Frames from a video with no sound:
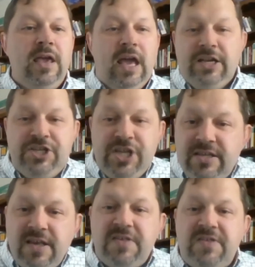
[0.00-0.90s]
and
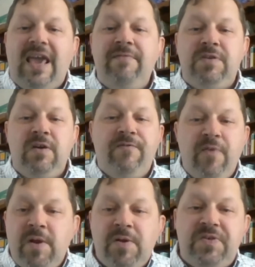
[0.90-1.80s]
Jesus saves you
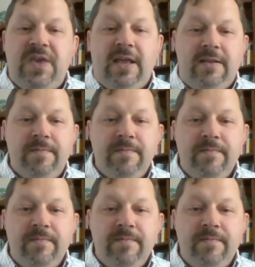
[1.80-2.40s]
from your sin.